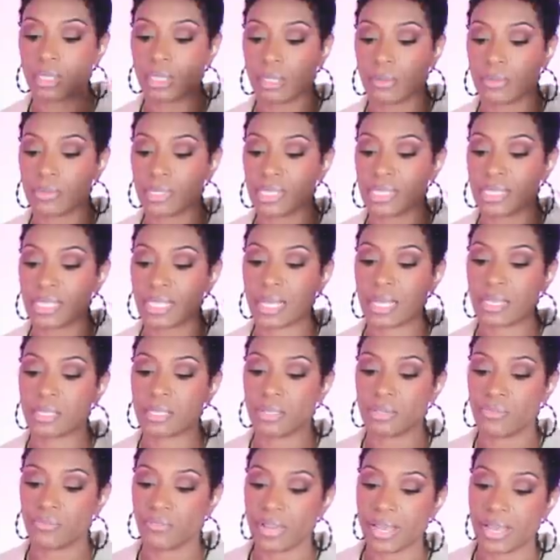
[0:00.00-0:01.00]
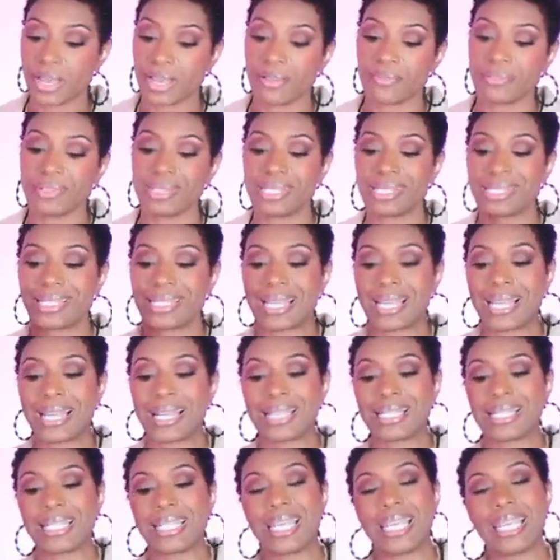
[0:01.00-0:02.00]
comes in sizes 5 to
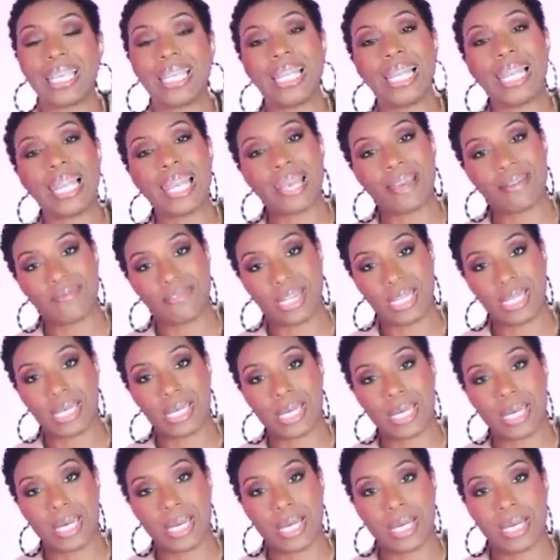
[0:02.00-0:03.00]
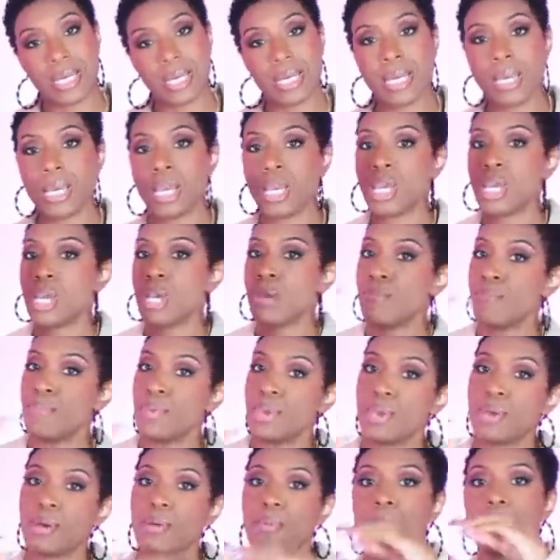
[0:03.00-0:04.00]
size 11.
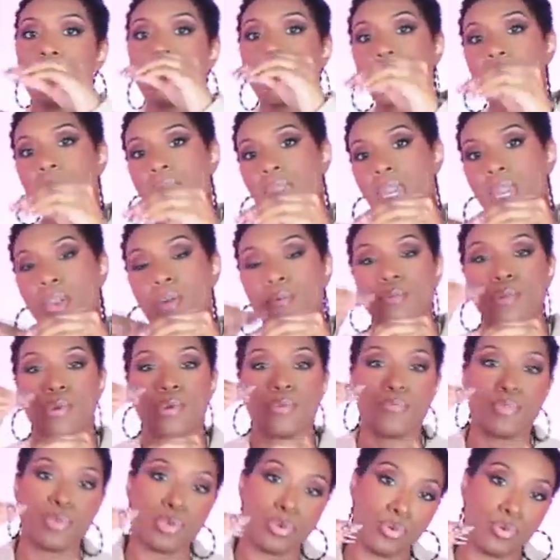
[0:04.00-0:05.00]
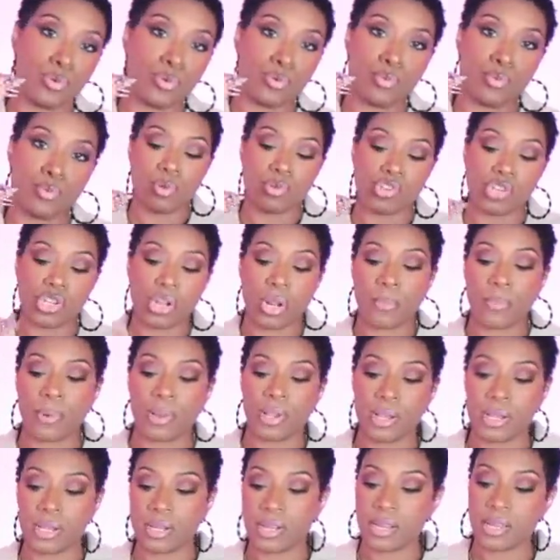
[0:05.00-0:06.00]
Bam, bam, boom. Should I
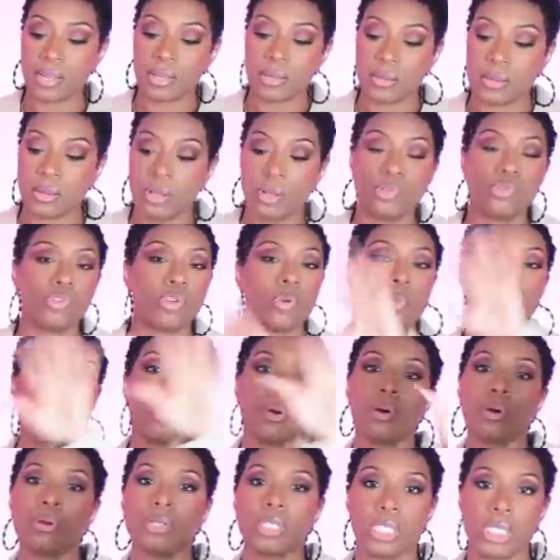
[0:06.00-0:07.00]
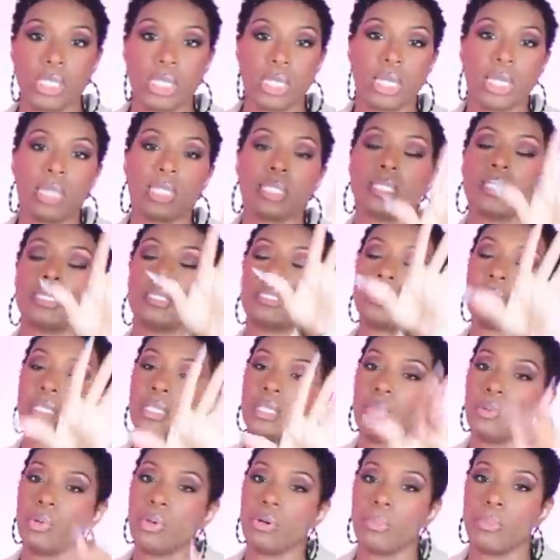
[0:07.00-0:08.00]
break her down? No, we're going to go to the next look.
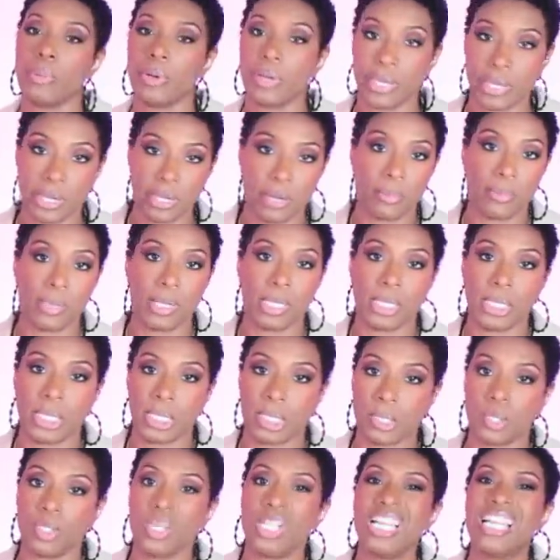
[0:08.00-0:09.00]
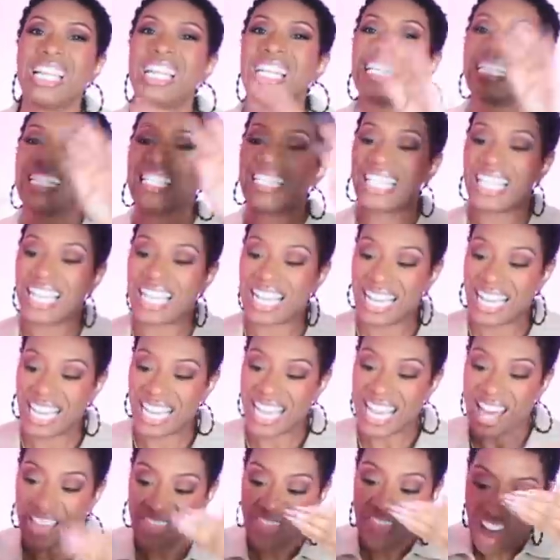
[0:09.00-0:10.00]
Then we're going to break everybody down
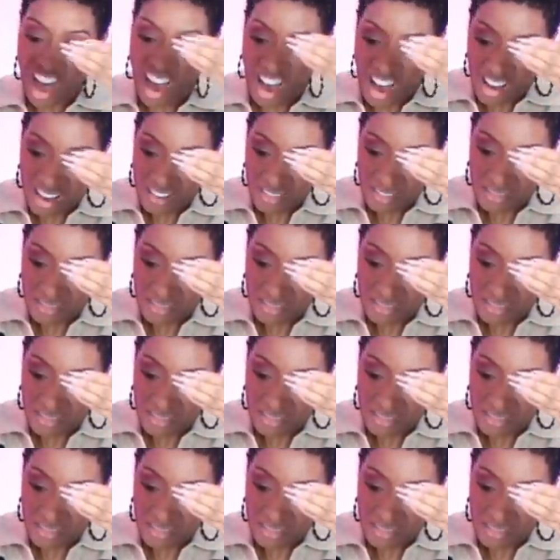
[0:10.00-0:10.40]
together.